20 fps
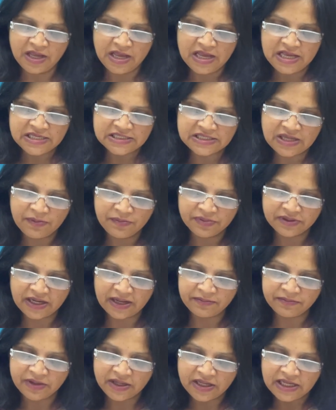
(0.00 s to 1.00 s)

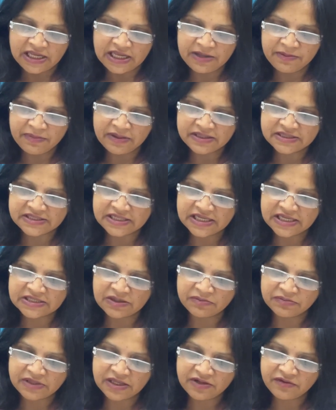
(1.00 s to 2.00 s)
Sometimes he may say
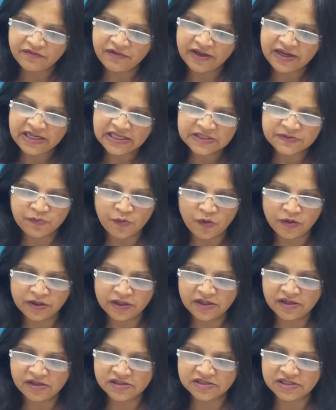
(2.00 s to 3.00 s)
something very
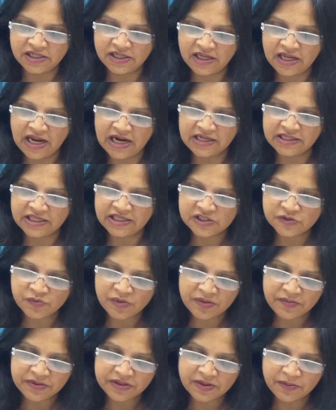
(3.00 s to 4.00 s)
spontaneously and this
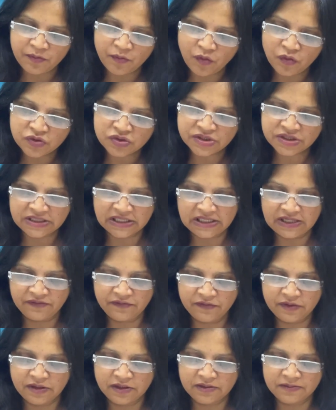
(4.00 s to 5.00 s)
may be the most
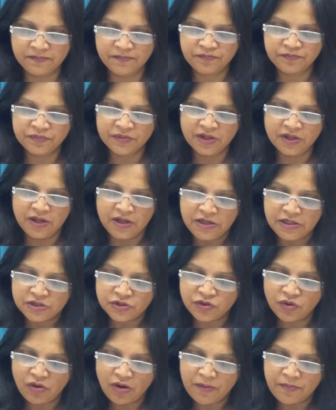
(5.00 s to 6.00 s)
significant.
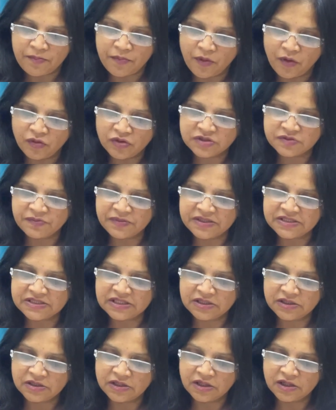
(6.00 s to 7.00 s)
So a pause means
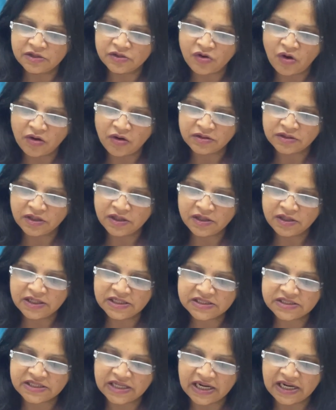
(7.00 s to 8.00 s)
a doctor
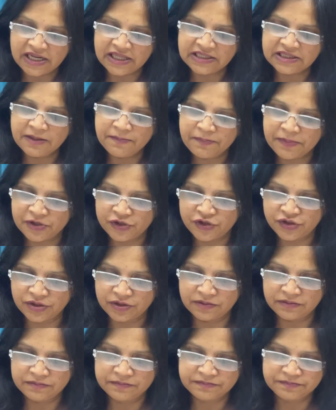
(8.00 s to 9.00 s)
is telling the patient,